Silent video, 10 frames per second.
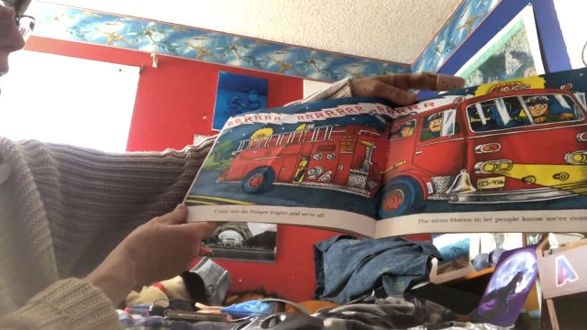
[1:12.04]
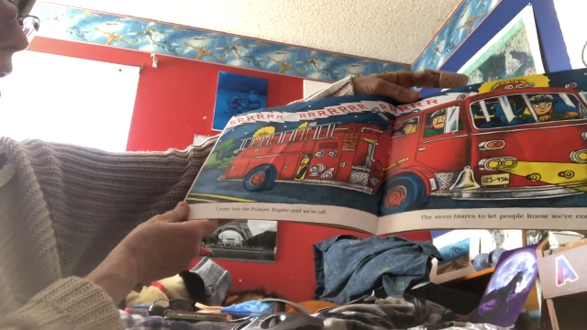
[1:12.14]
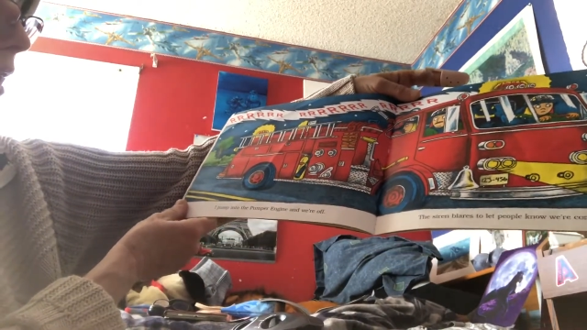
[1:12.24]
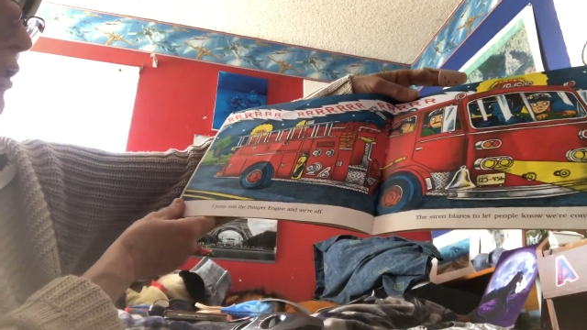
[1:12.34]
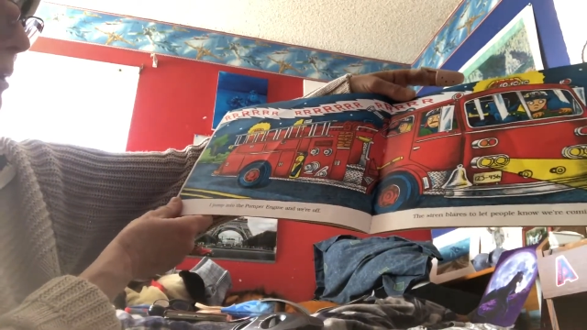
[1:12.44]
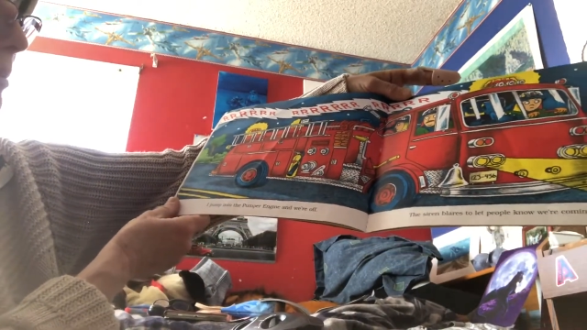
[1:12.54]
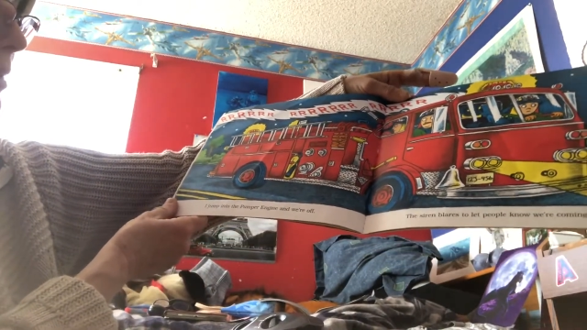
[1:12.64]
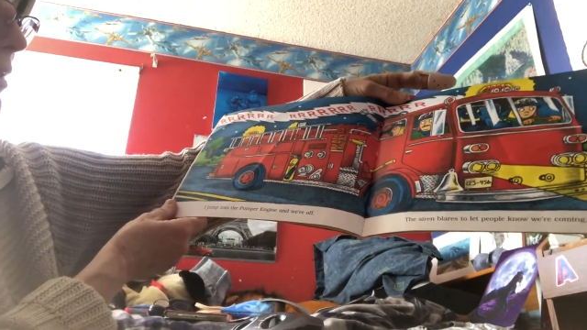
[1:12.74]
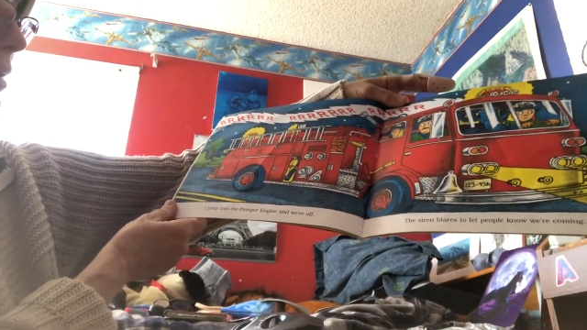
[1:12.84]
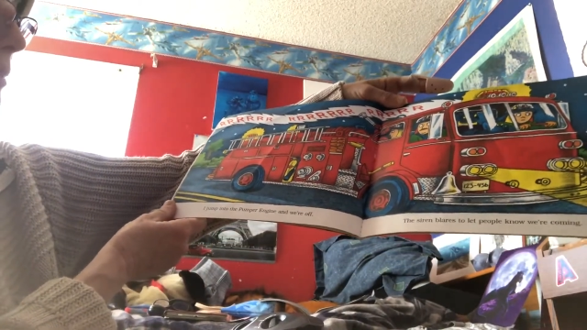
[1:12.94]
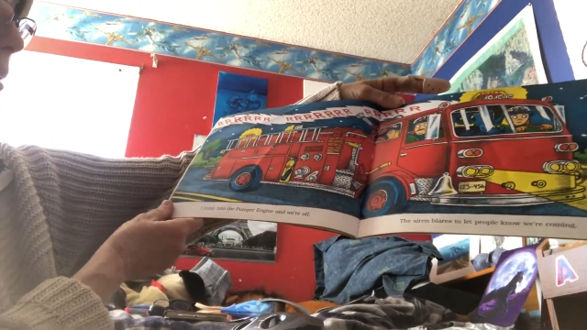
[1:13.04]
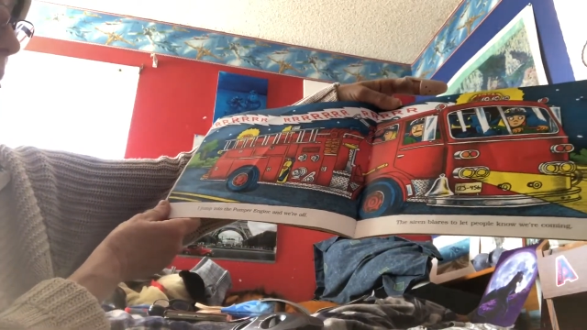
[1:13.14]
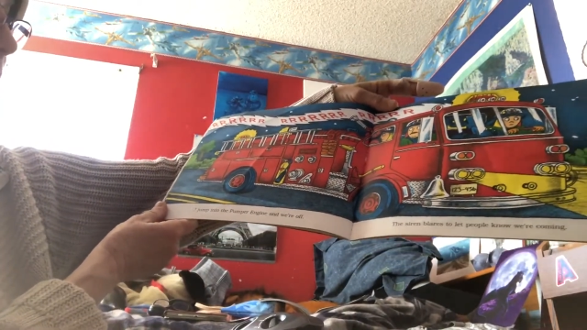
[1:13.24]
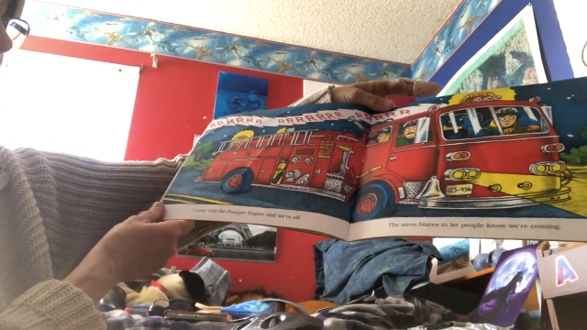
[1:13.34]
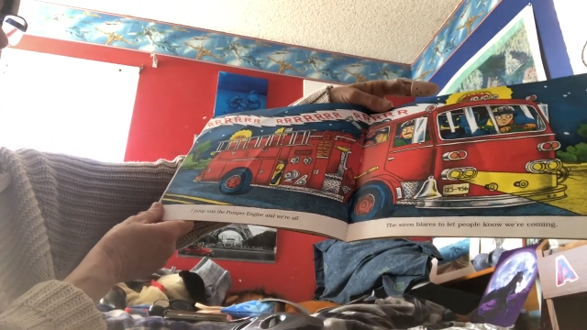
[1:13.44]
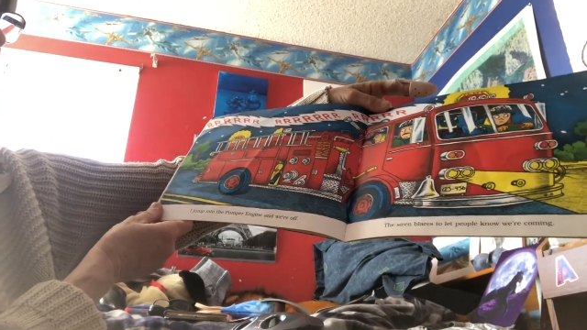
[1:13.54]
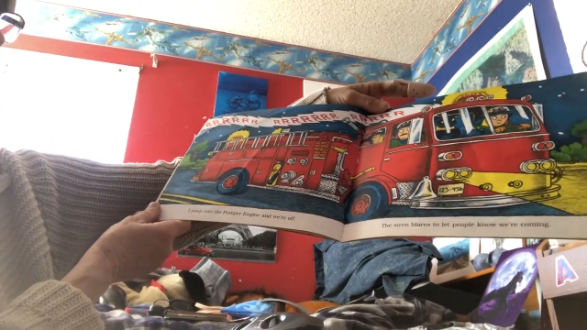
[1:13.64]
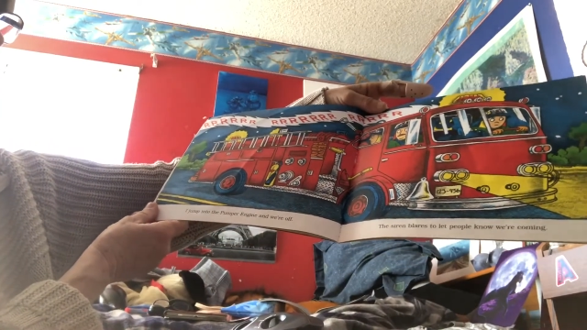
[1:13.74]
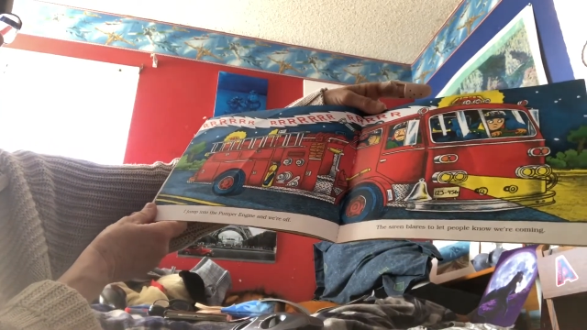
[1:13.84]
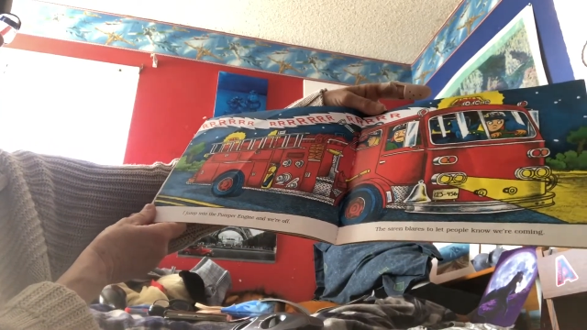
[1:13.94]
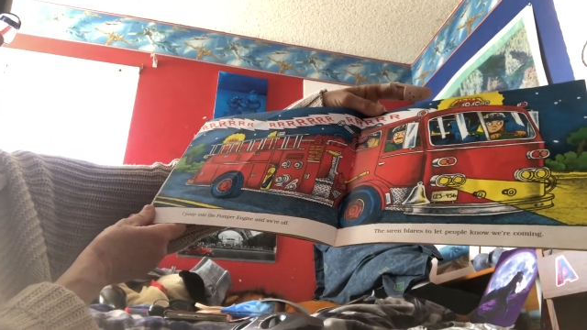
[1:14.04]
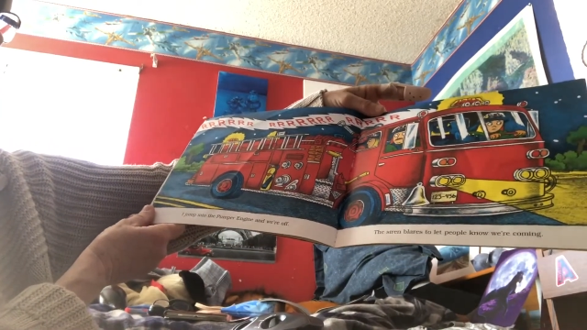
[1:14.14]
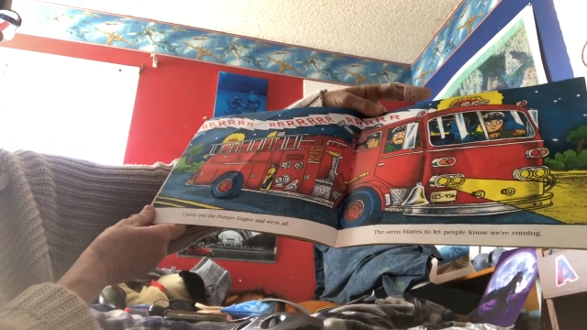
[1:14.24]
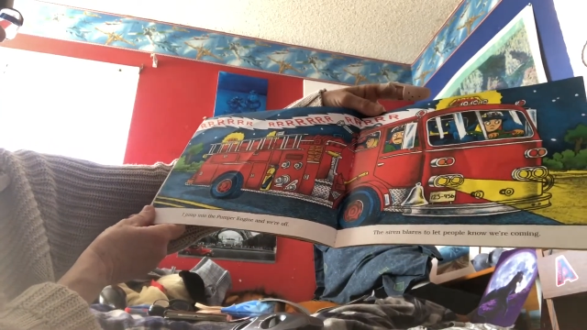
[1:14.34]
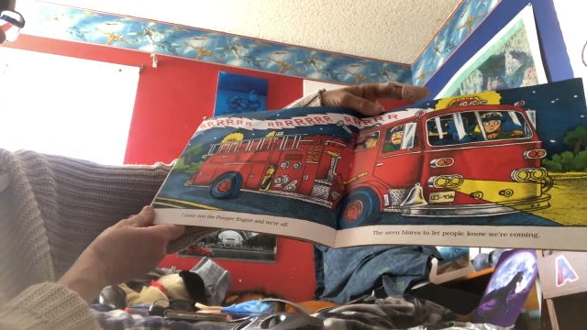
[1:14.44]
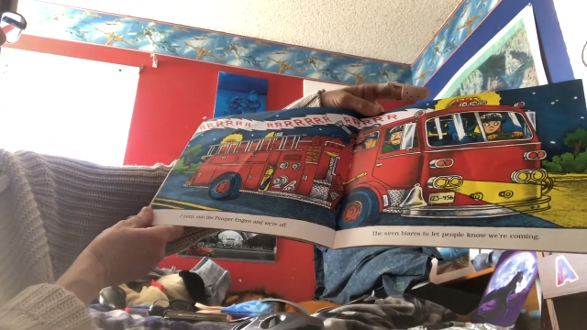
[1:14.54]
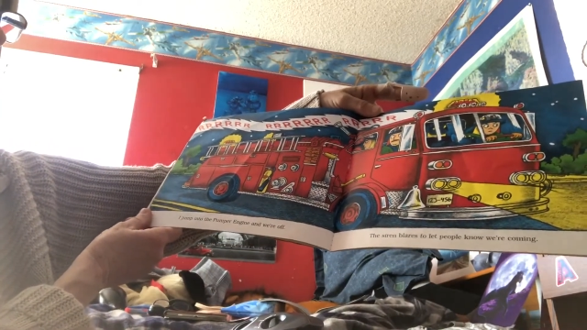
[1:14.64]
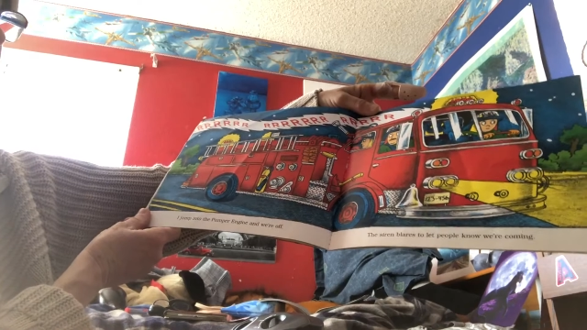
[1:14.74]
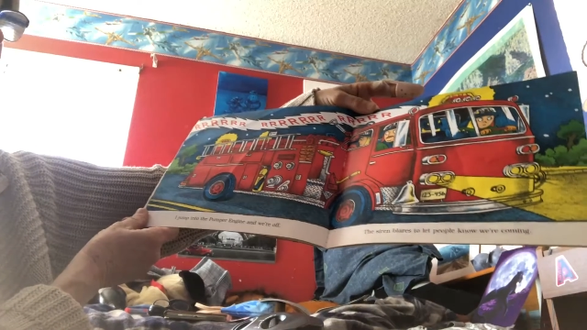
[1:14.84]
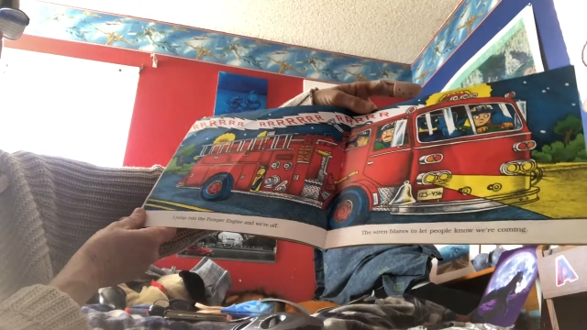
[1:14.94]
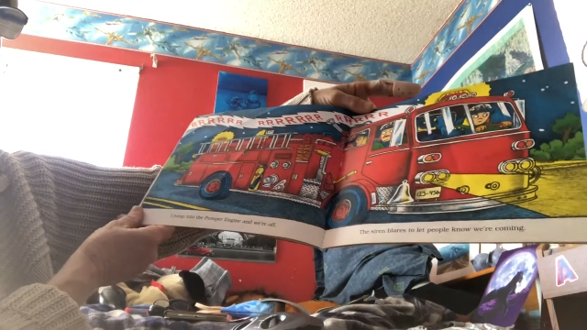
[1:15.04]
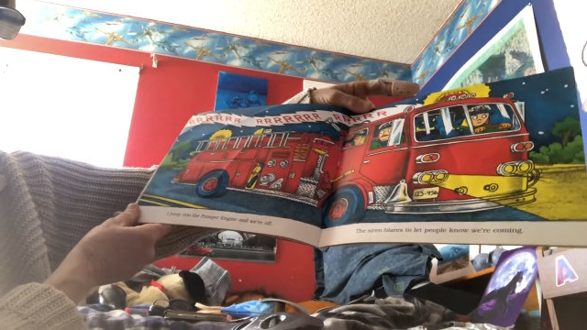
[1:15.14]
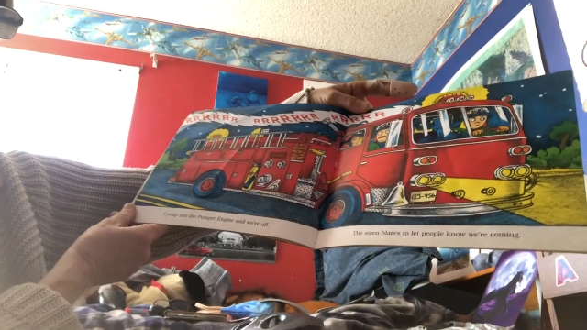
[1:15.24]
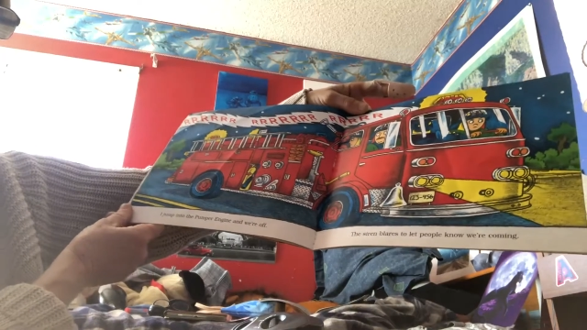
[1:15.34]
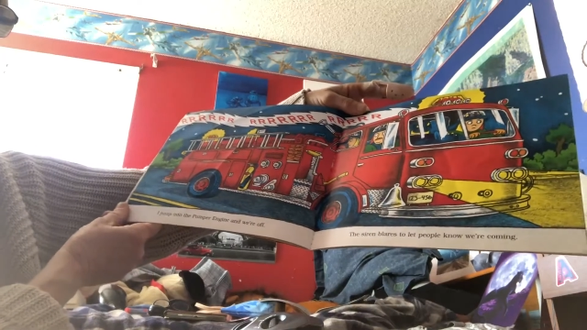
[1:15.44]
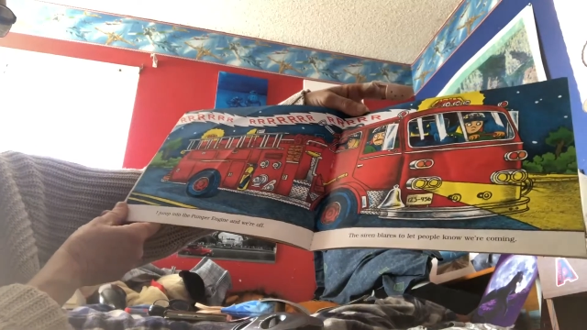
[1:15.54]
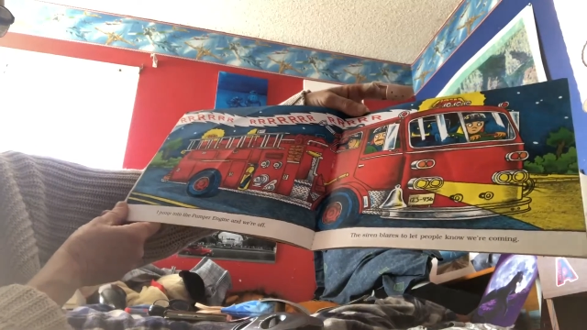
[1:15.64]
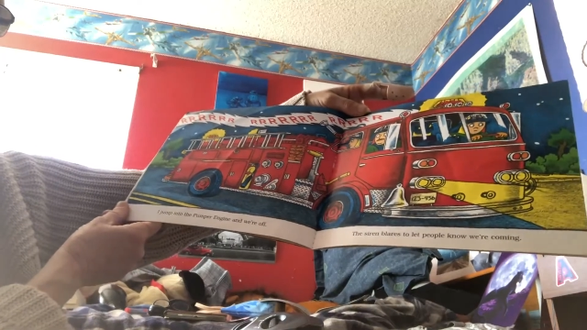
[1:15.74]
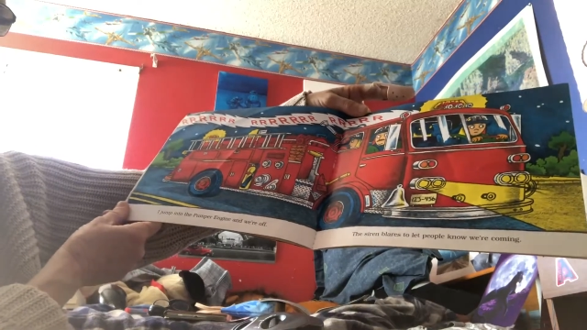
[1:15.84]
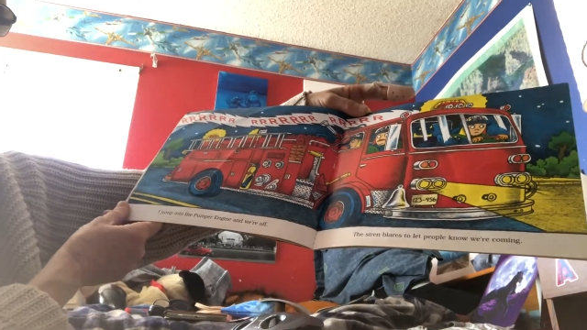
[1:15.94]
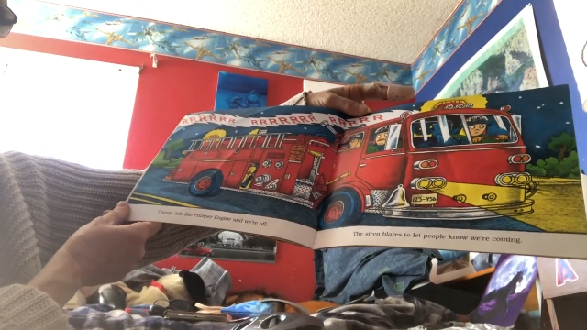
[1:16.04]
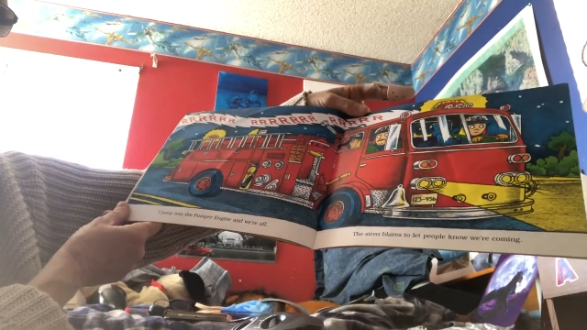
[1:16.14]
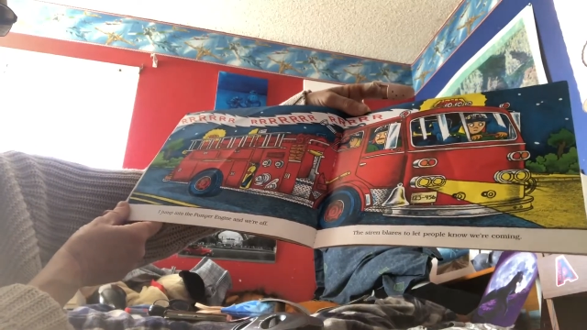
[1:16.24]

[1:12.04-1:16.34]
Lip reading: [unreadable: no face in view]